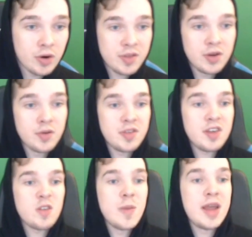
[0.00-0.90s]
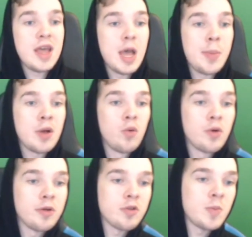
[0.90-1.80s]
Arsenal. 6 mana Epic
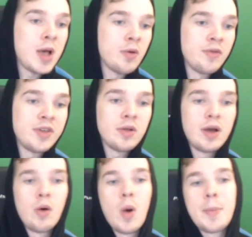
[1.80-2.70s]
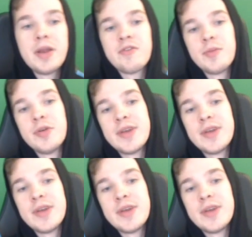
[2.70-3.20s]
Warrior spell. Reveal a weapon from